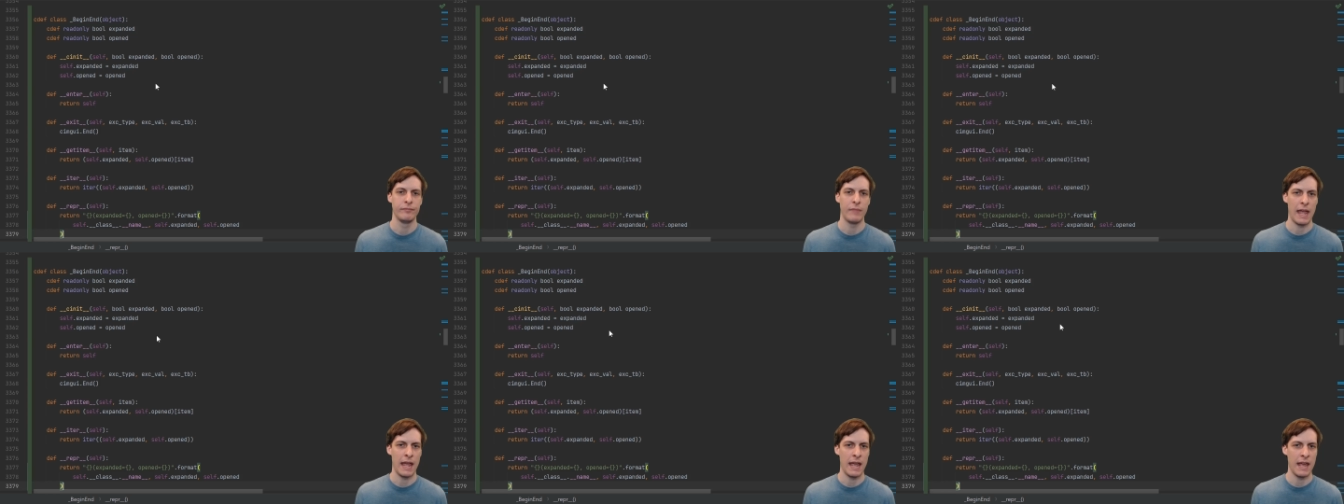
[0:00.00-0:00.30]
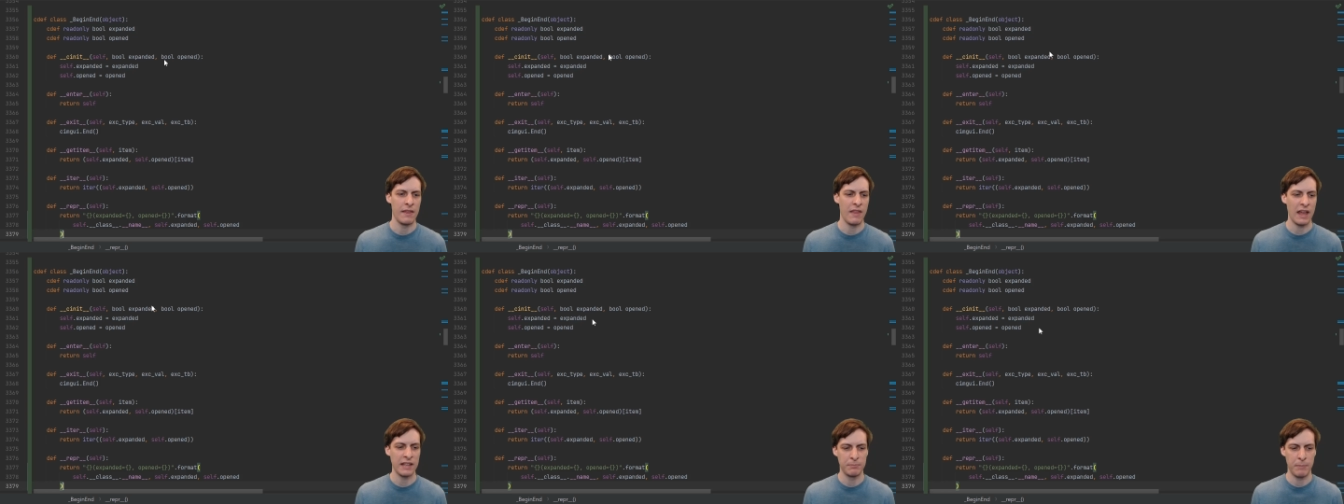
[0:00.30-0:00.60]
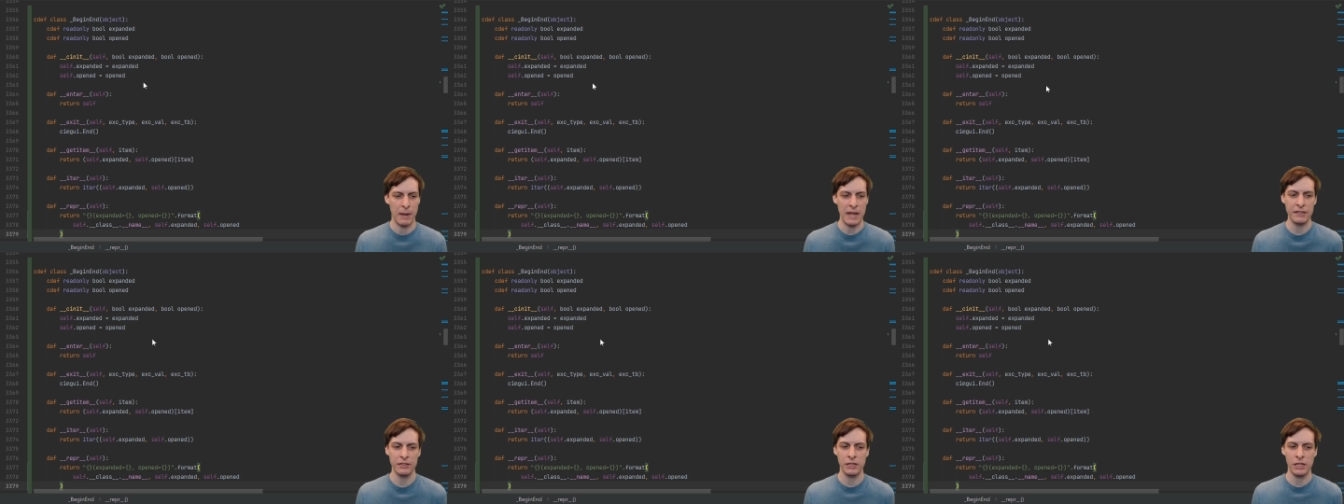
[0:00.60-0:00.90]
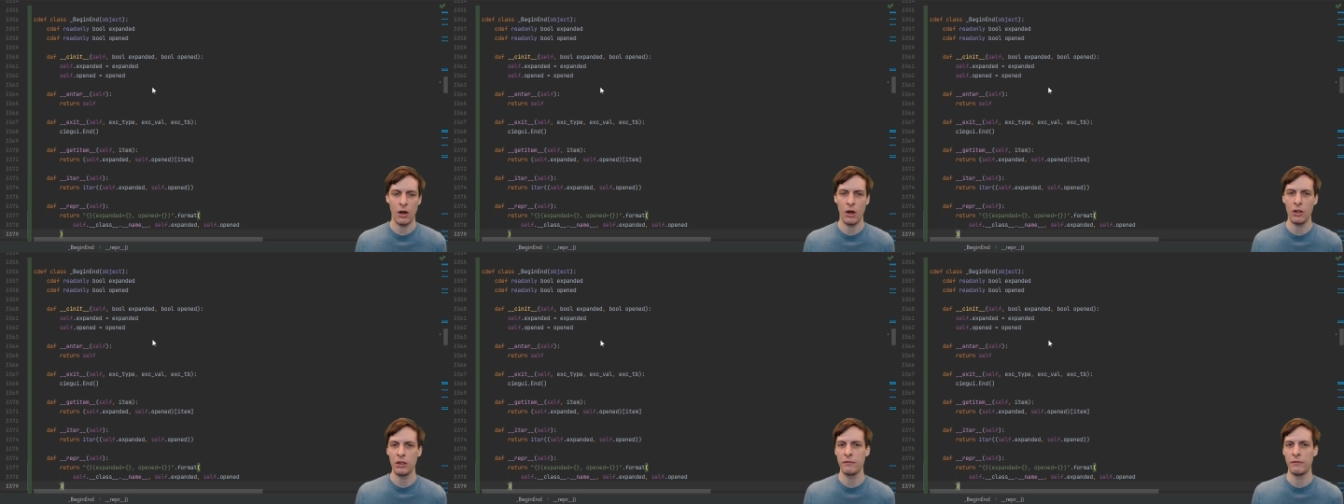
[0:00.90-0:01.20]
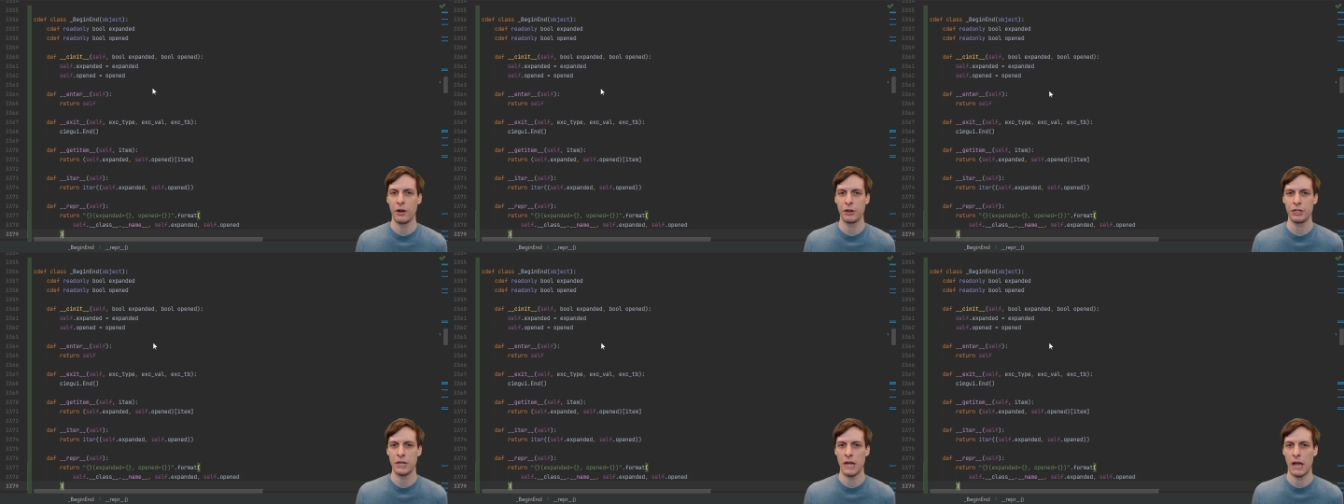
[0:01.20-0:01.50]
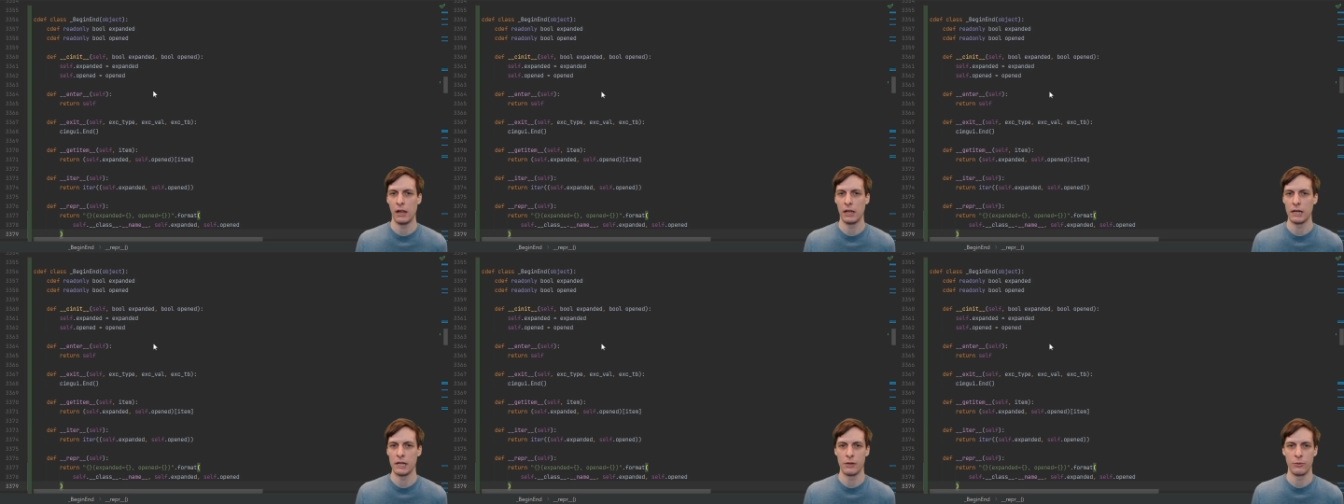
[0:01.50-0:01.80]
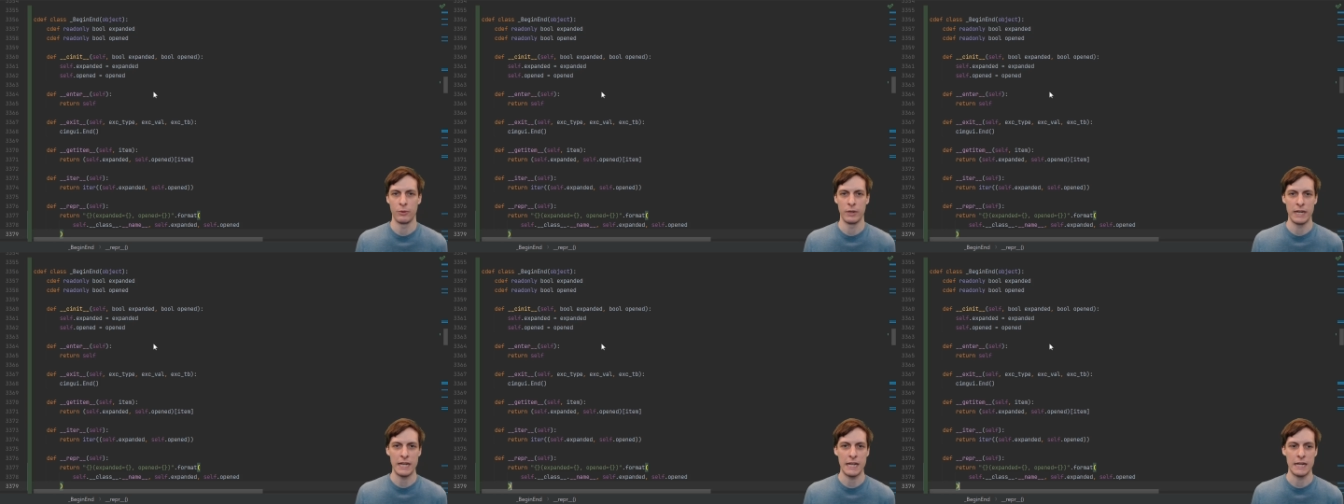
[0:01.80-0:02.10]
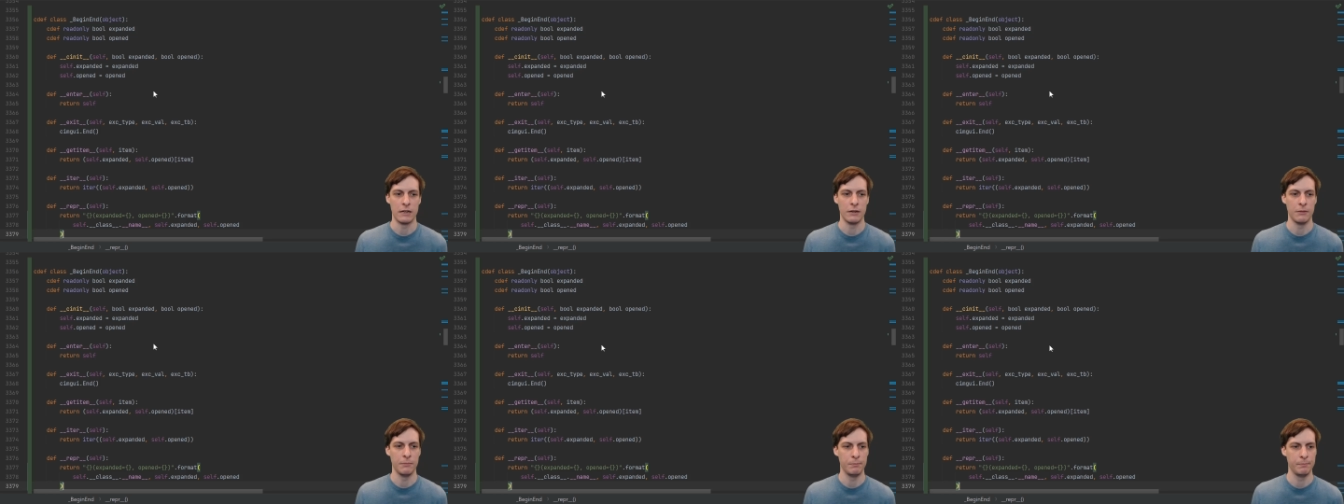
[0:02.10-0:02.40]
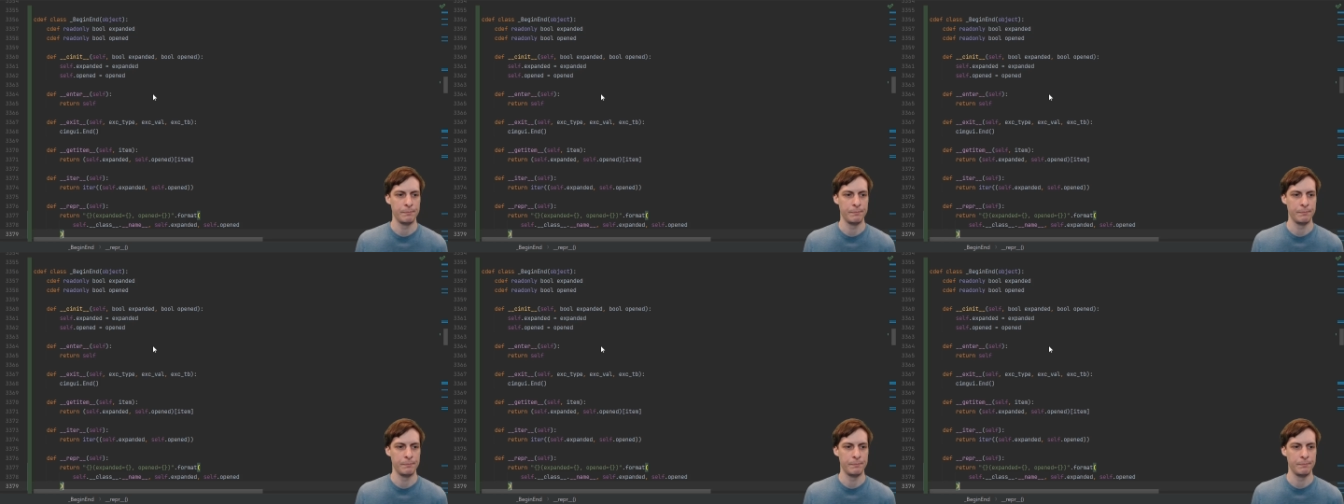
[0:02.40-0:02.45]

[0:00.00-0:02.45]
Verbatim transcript: And that's basically all the functionality that we need.